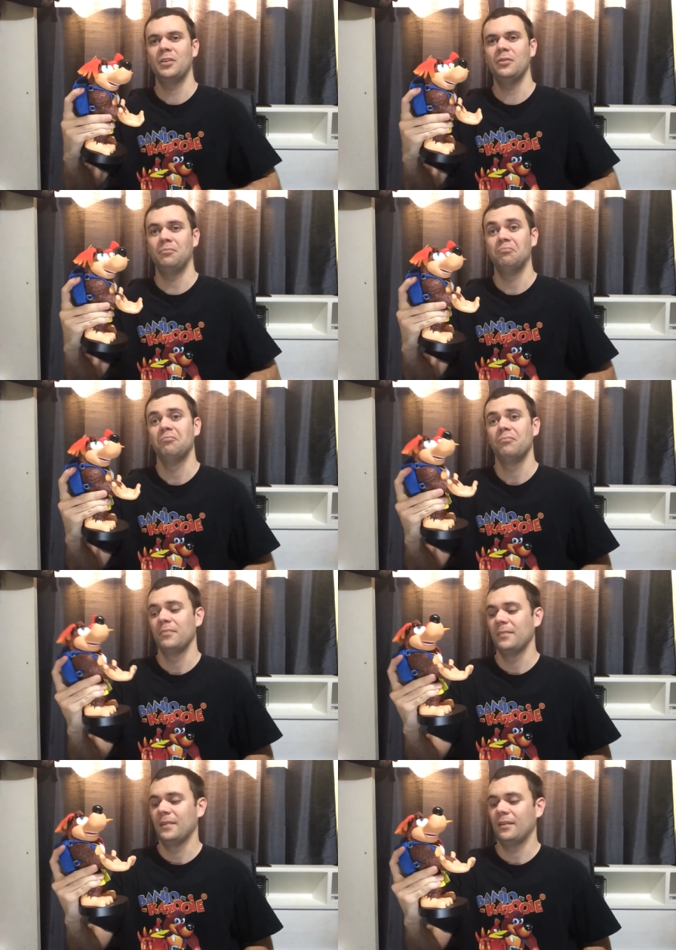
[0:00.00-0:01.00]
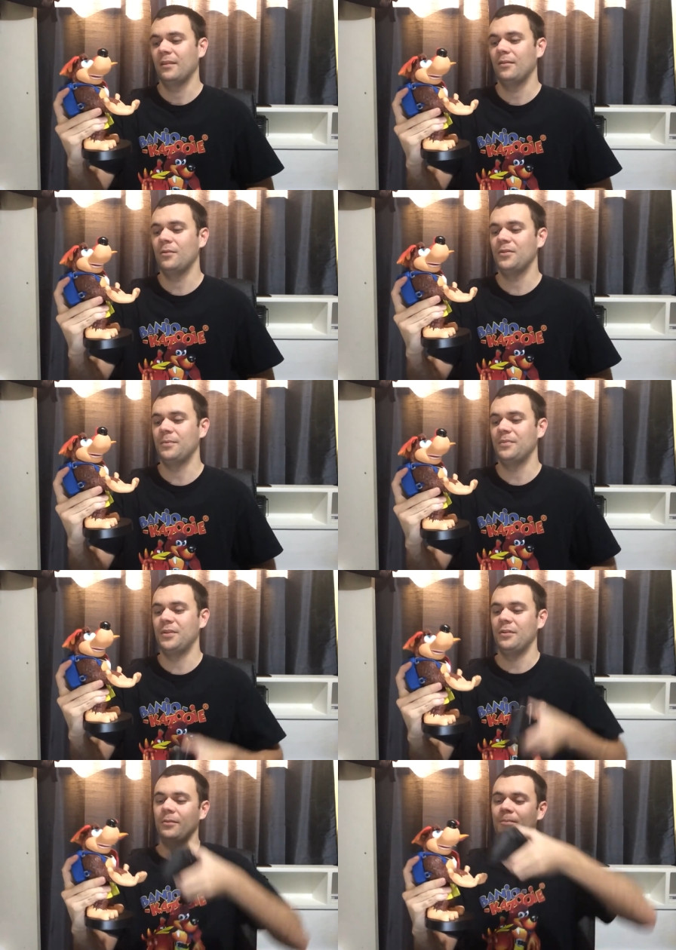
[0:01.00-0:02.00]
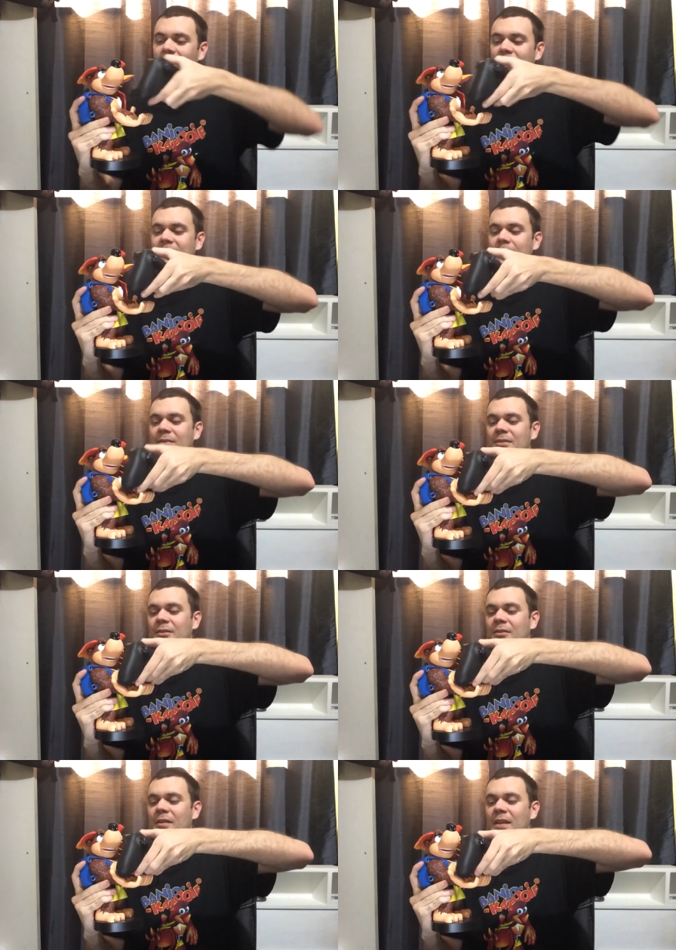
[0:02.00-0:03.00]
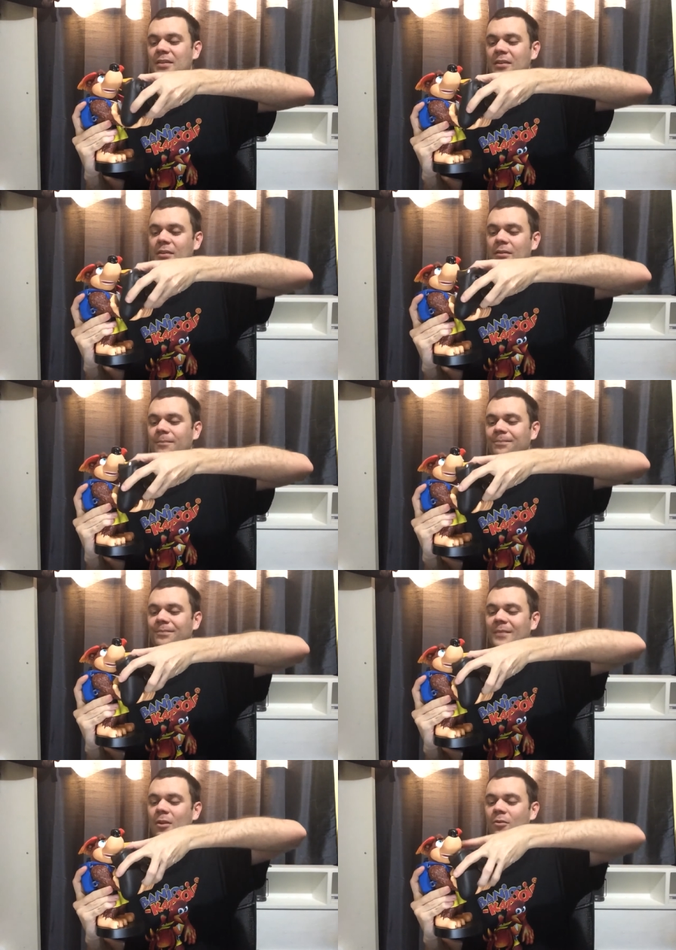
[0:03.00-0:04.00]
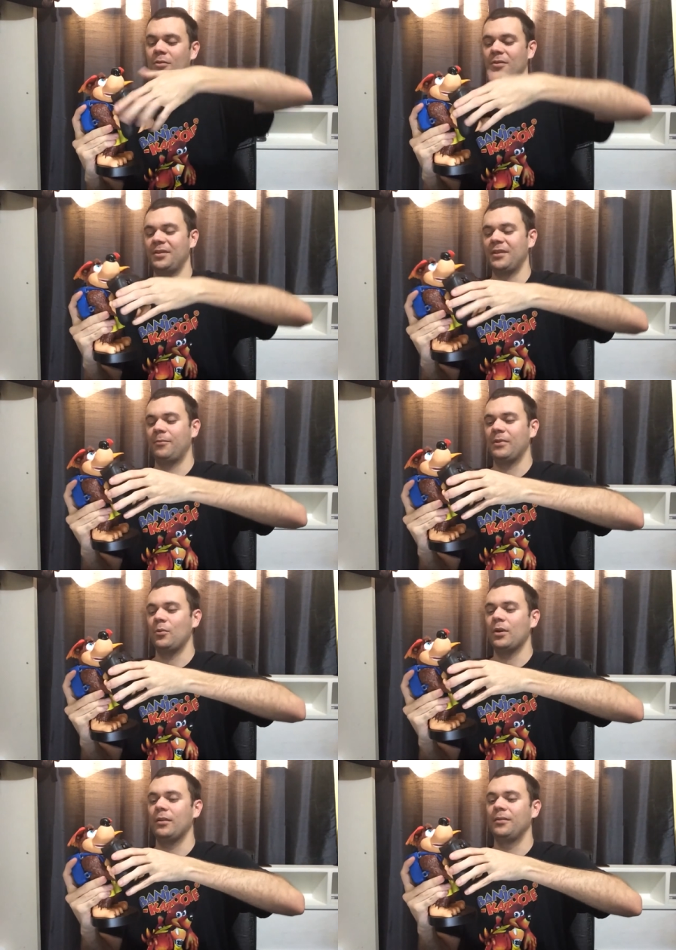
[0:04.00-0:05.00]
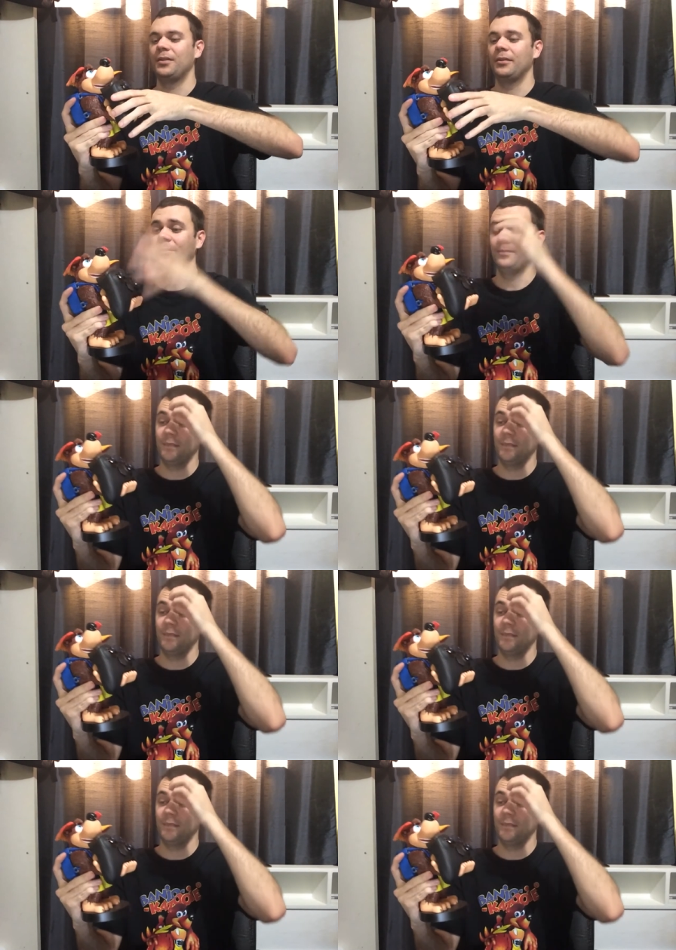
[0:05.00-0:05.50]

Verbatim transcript: Cool. Awesome, so it seems as though that that's going to hold on to stuff pretty well, so